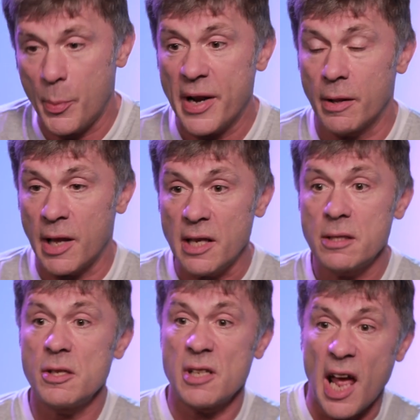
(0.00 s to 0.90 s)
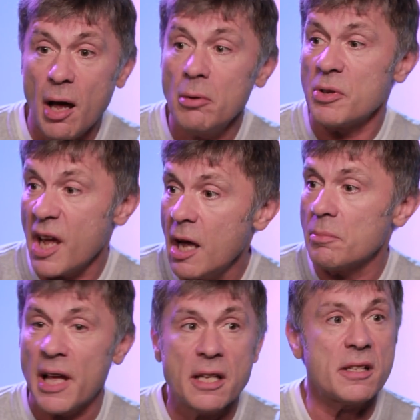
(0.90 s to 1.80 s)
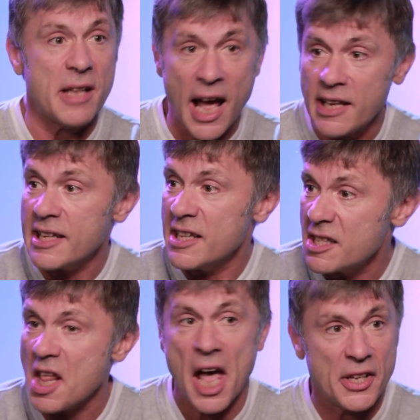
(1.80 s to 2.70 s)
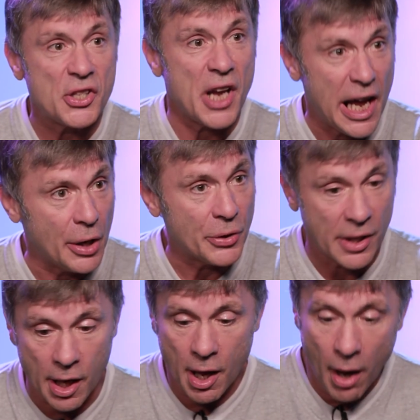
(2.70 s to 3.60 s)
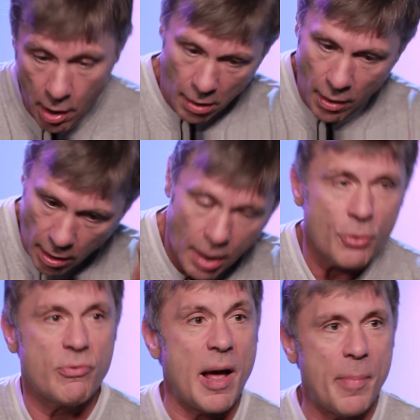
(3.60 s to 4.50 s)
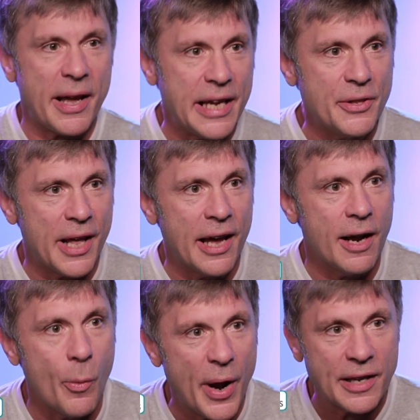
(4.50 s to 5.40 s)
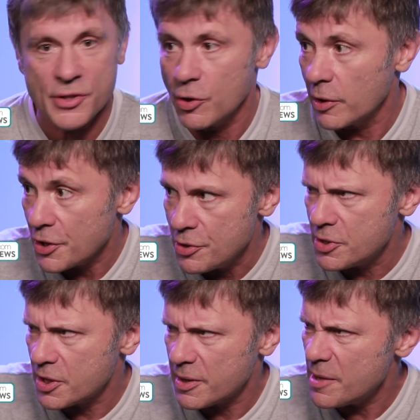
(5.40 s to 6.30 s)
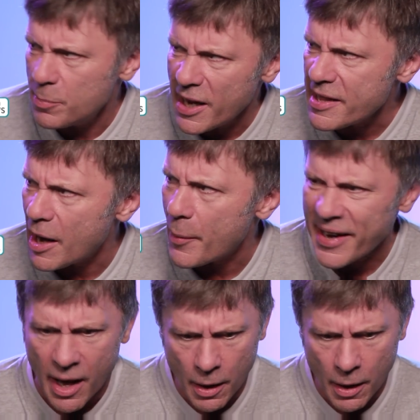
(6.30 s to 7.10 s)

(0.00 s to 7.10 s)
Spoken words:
went, "That's the sound, yeah, that is that sound." And I ran back in there and went, sort of like, "You just keep playing that." I went,